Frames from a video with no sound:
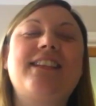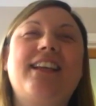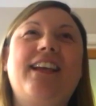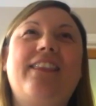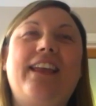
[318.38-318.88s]

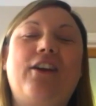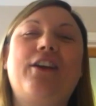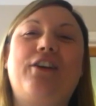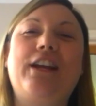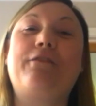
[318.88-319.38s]
then I
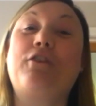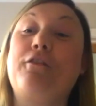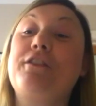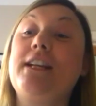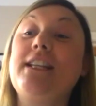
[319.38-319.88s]
got enough
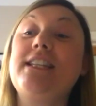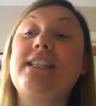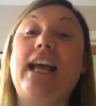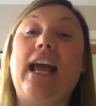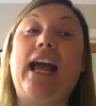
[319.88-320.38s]

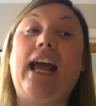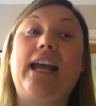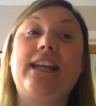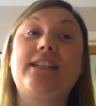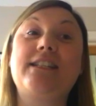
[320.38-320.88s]
confidence,
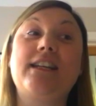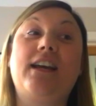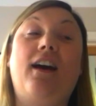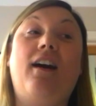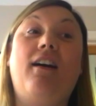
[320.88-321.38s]
and
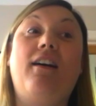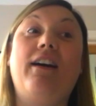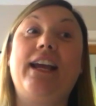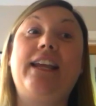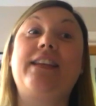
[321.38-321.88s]

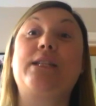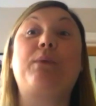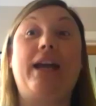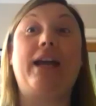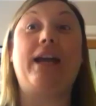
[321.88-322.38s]
this is
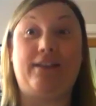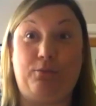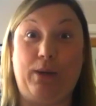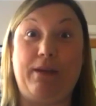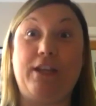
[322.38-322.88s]
when
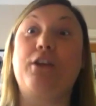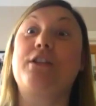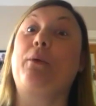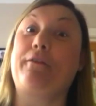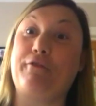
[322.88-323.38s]
we met you, because I
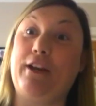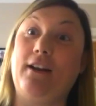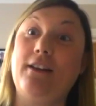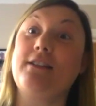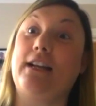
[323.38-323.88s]
went
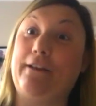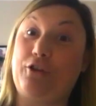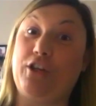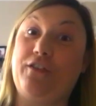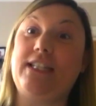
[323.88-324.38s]
freelance. I left
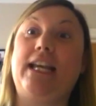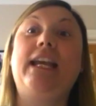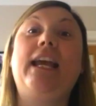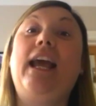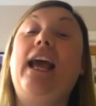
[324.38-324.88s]
QVC
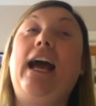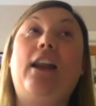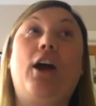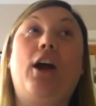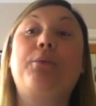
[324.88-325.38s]
and
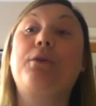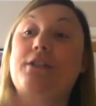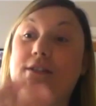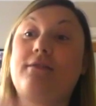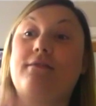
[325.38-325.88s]
I would
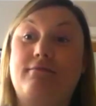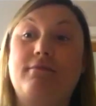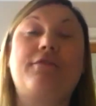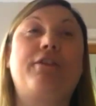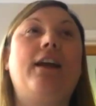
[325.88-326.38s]

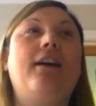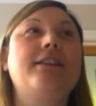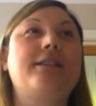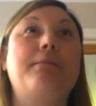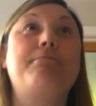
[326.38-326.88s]

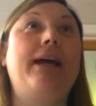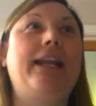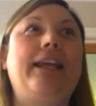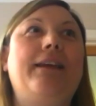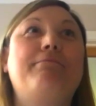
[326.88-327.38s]
freelance at many